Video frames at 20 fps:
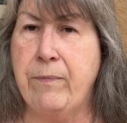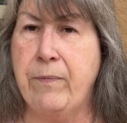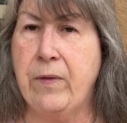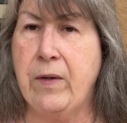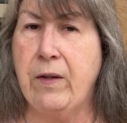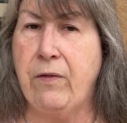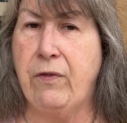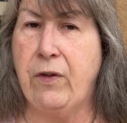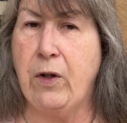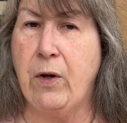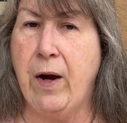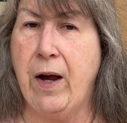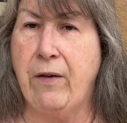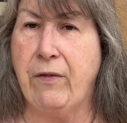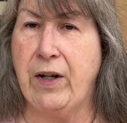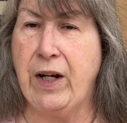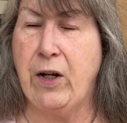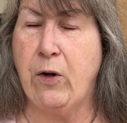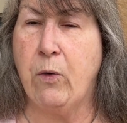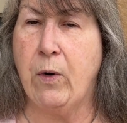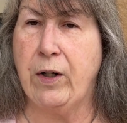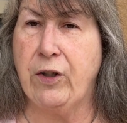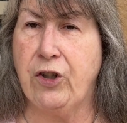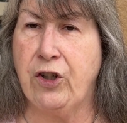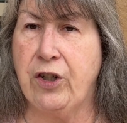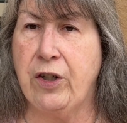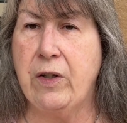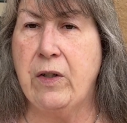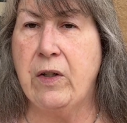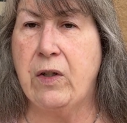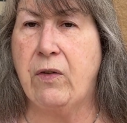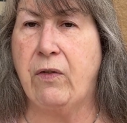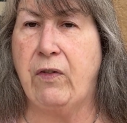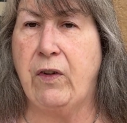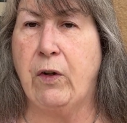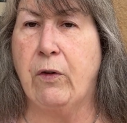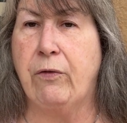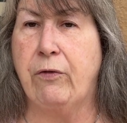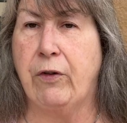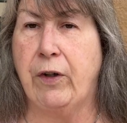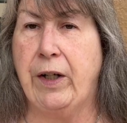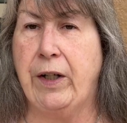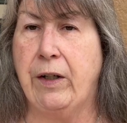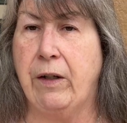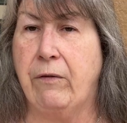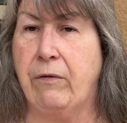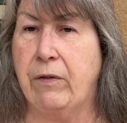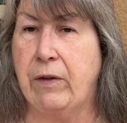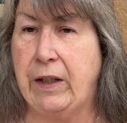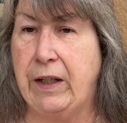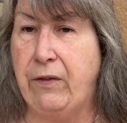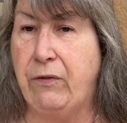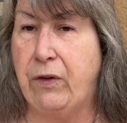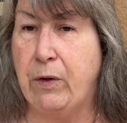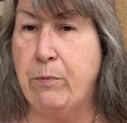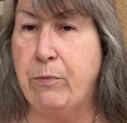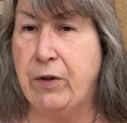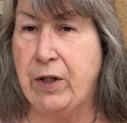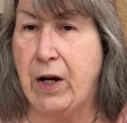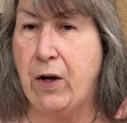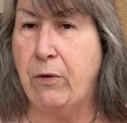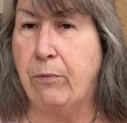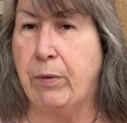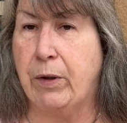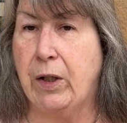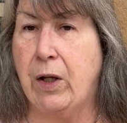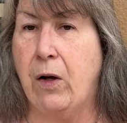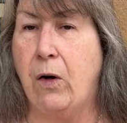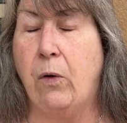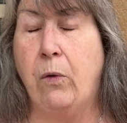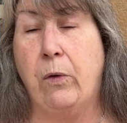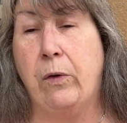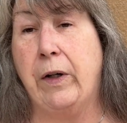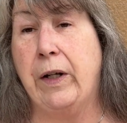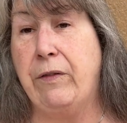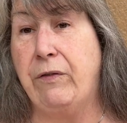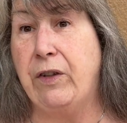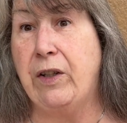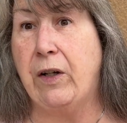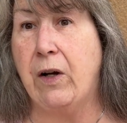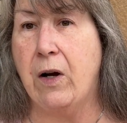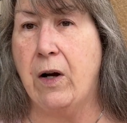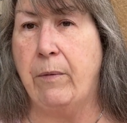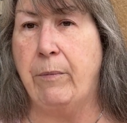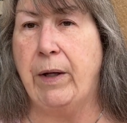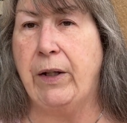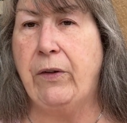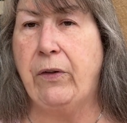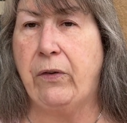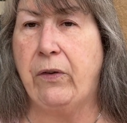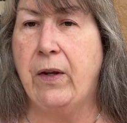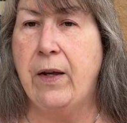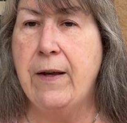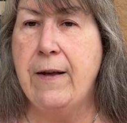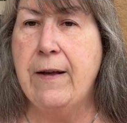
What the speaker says: If you have any questions, feel free to leave them down below, or even comments.